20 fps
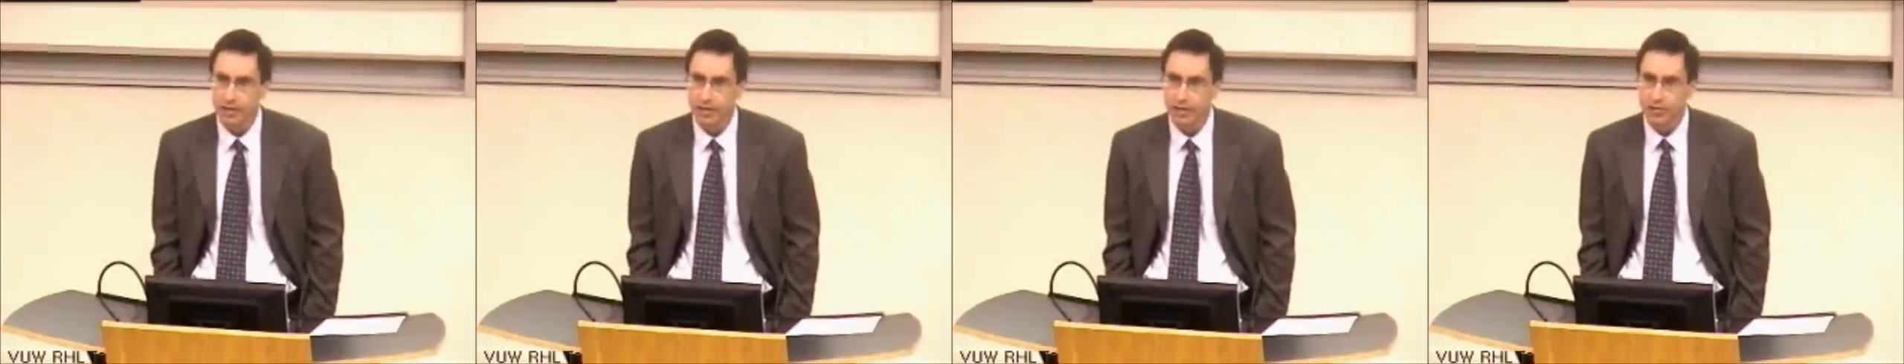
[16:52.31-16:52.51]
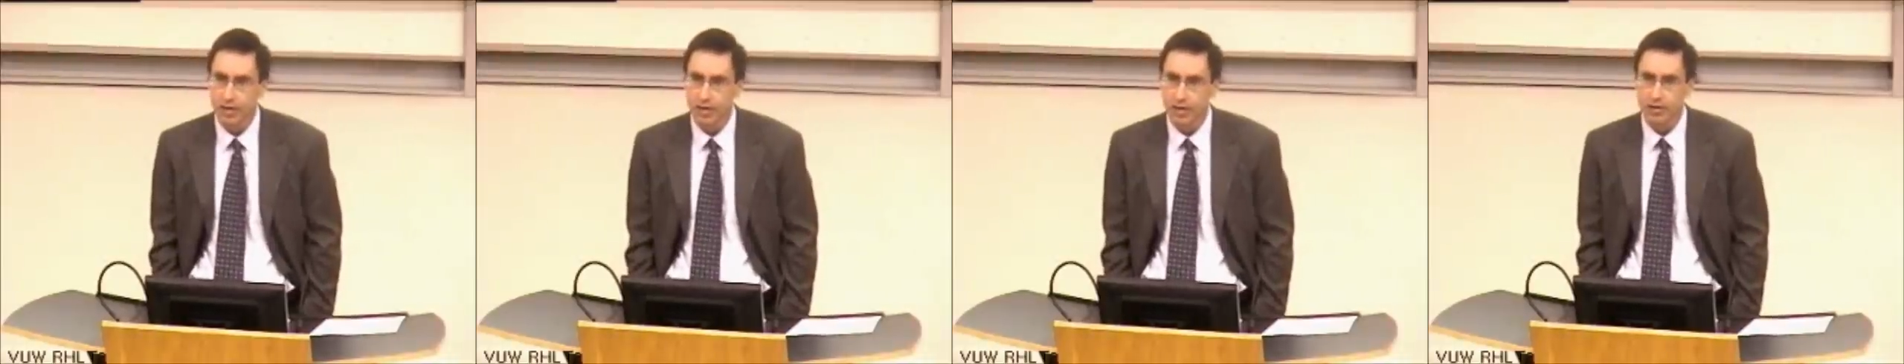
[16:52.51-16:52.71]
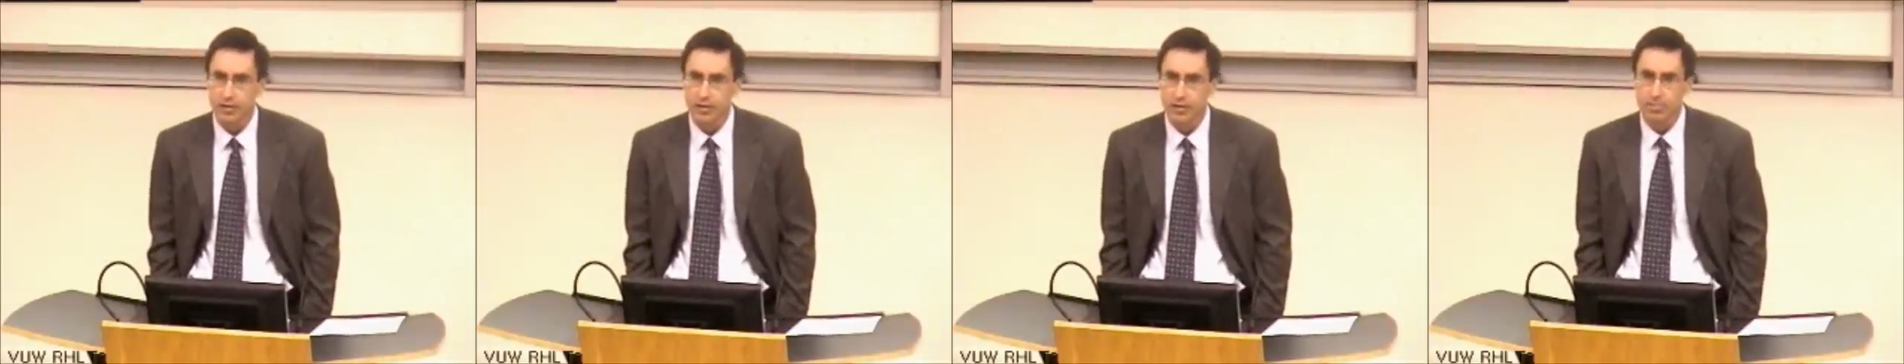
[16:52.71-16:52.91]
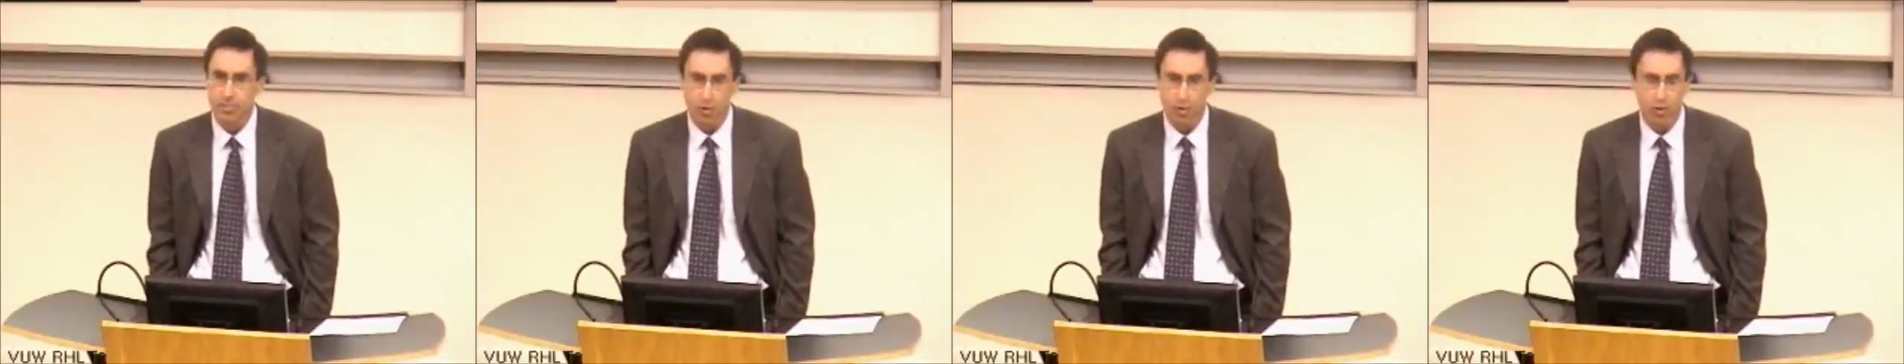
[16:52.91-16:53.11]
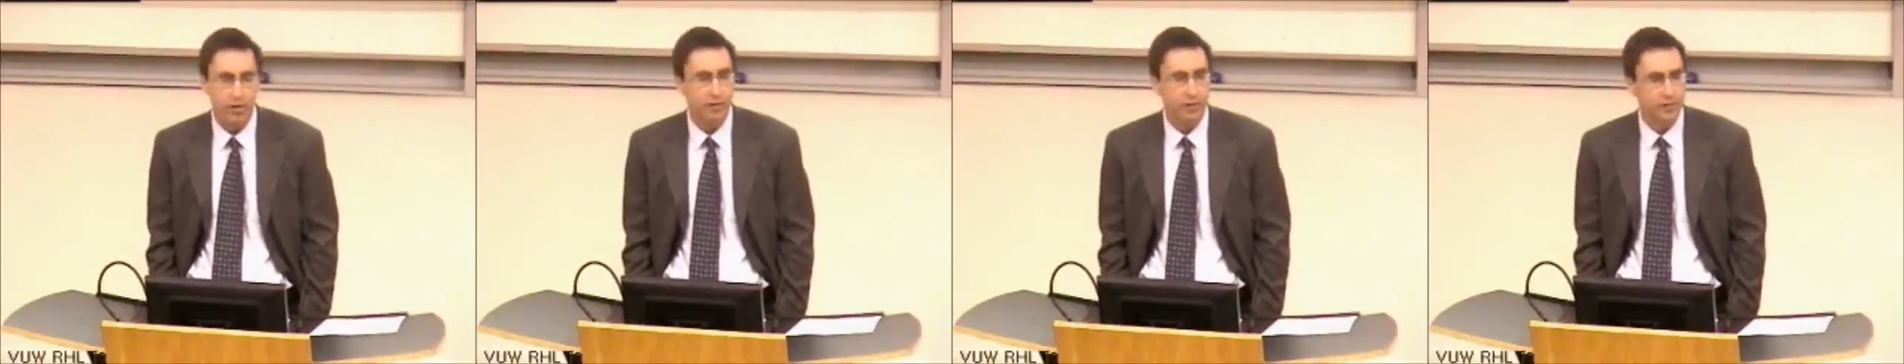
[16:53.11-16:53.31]
traders'
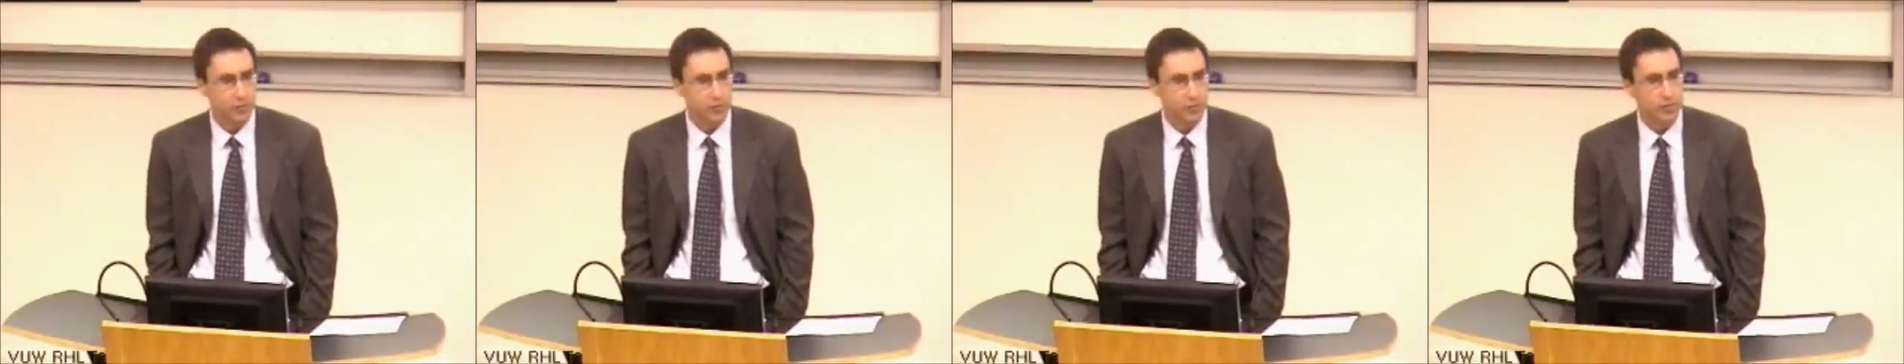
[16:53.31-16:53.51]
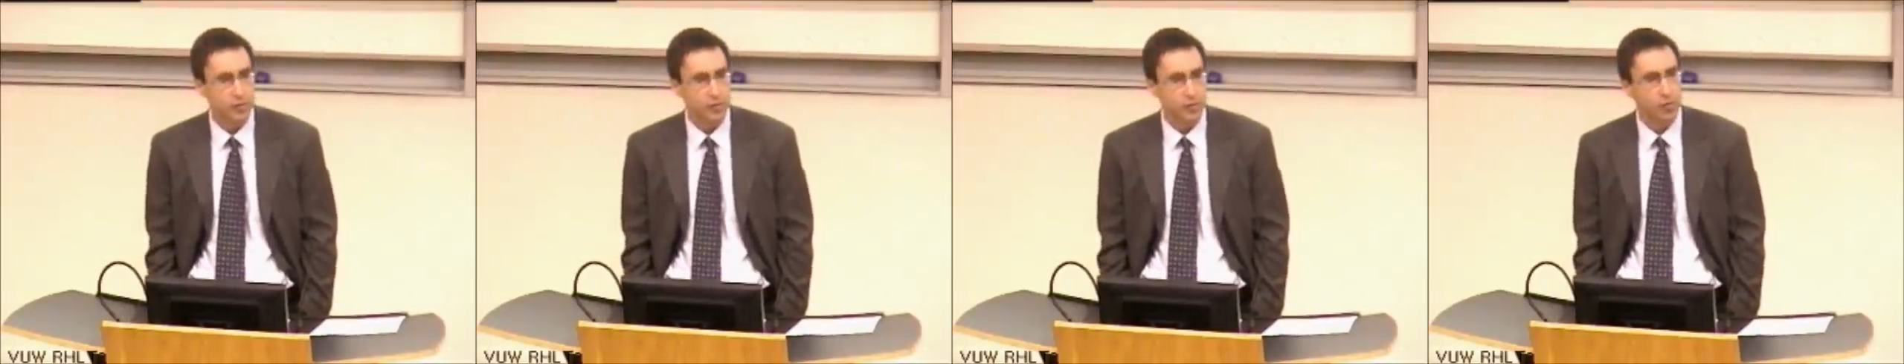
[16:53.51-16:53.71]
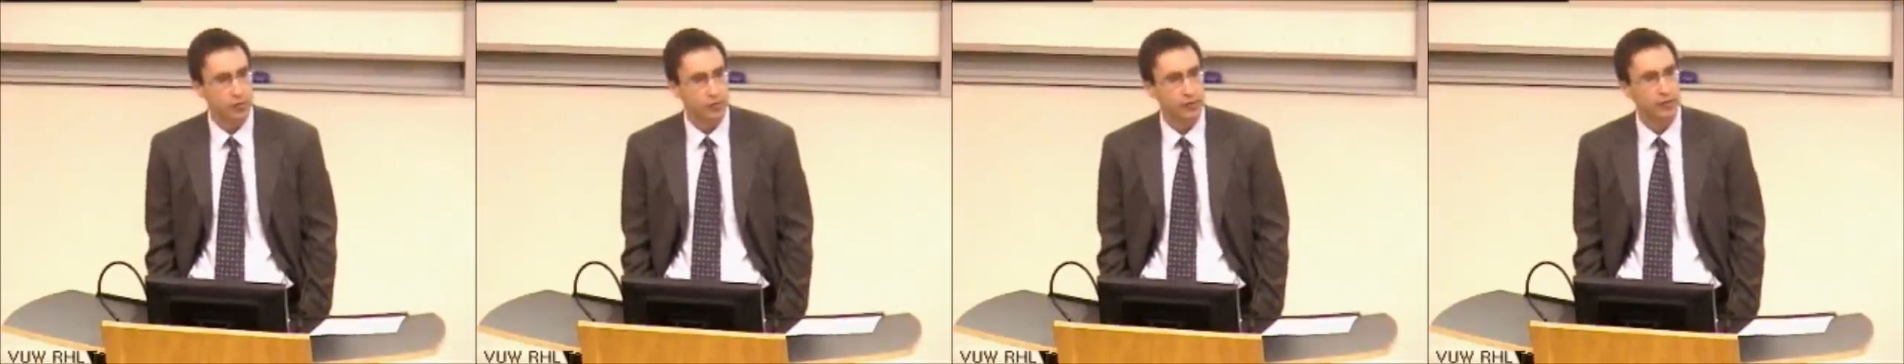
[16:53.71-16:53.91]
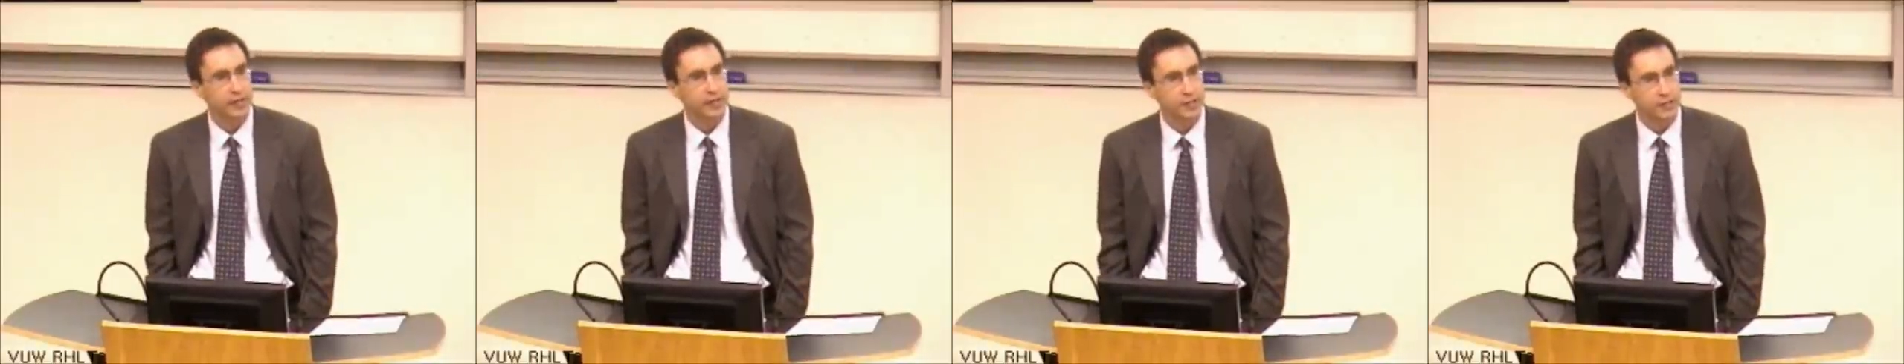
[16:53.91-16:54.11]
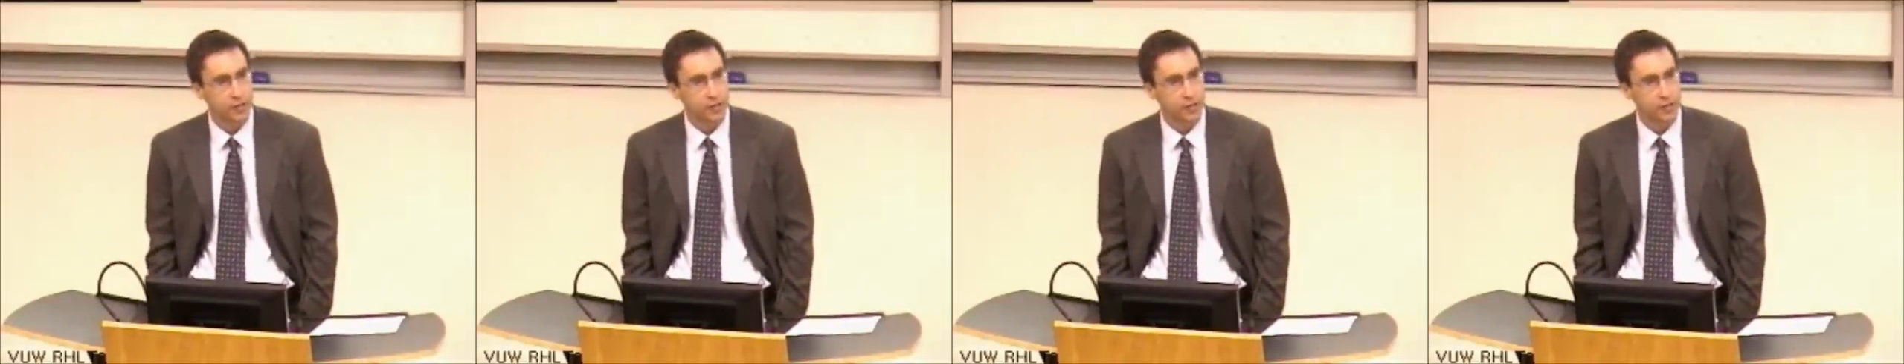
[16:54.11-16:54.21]
motives was overly